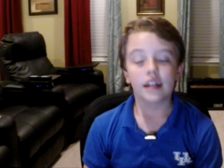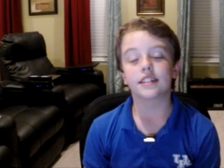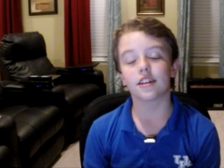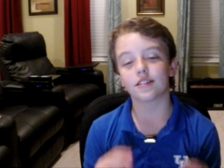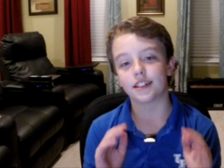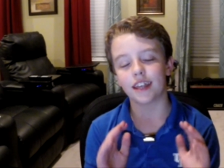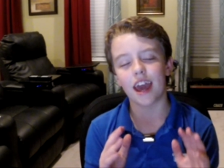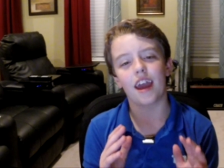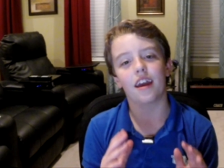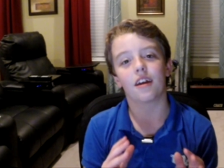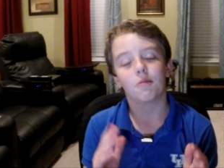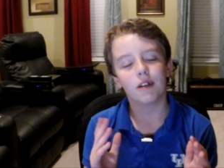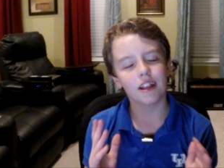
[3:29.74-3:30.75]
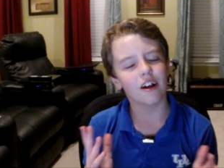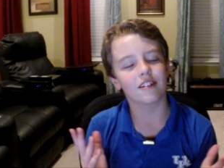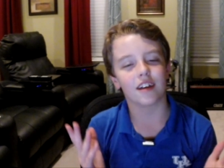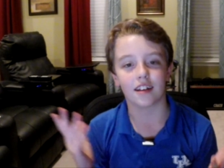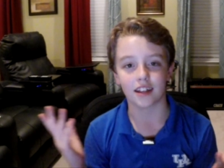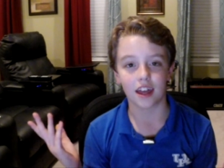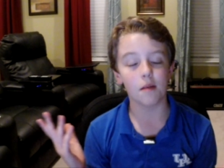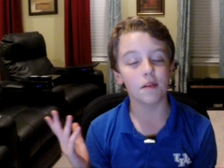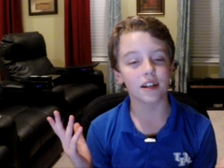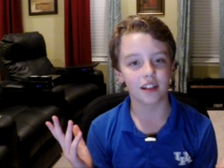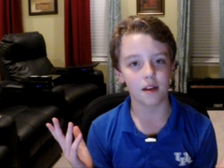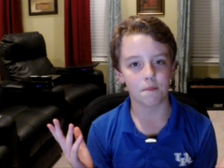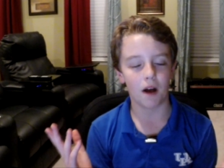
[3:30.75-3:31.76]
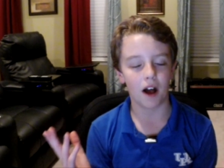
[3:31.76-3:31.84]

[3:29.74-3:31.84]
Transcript: So today, we learned how to chemically